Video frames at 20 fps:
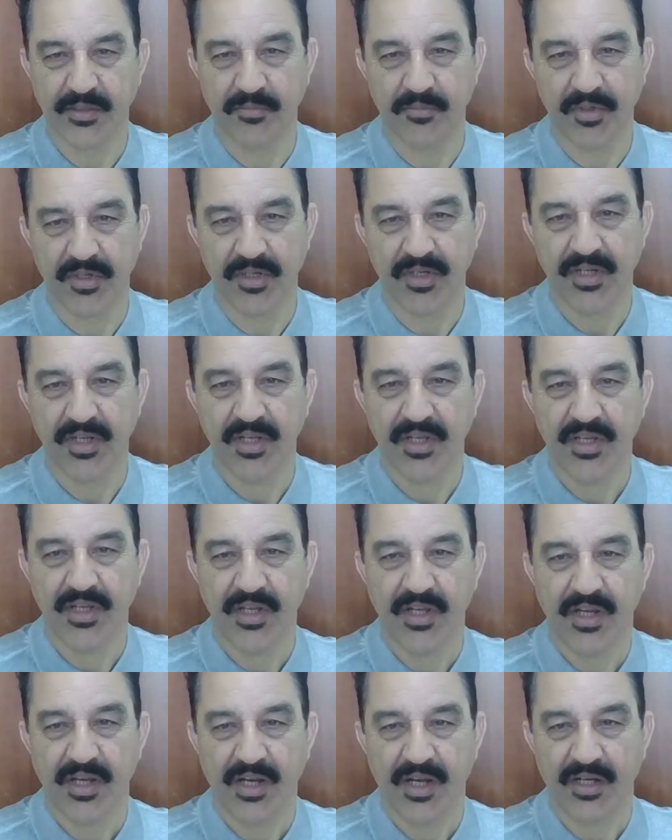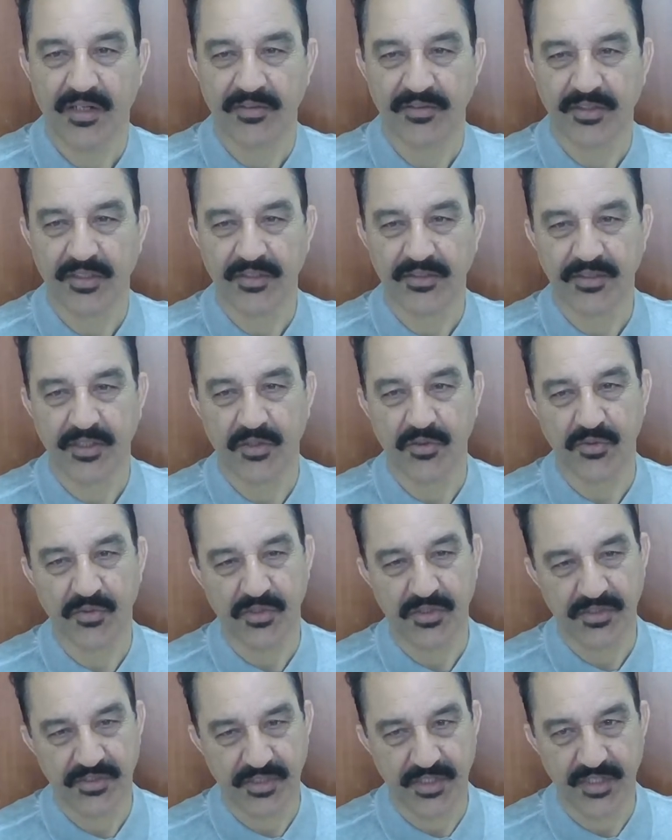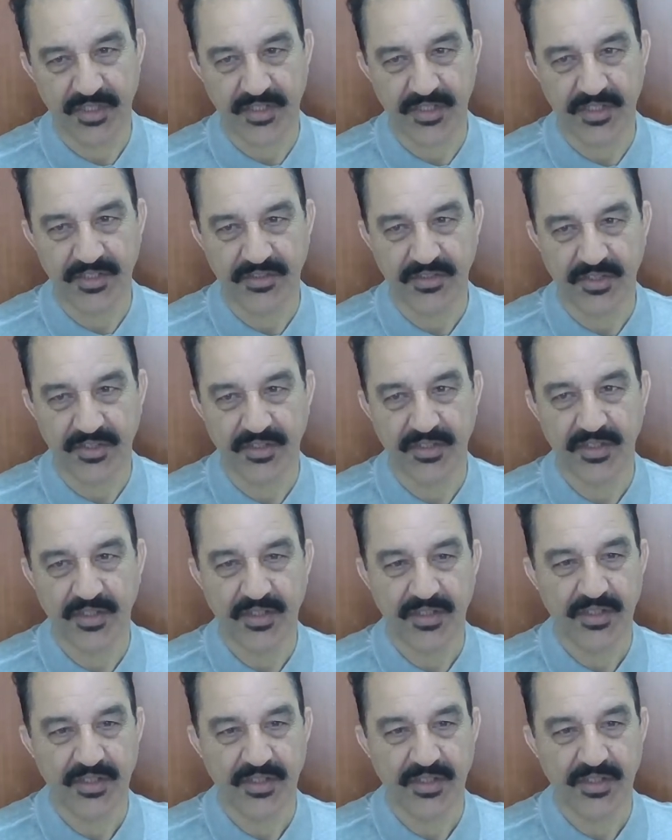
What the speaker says: example of the sound consolidation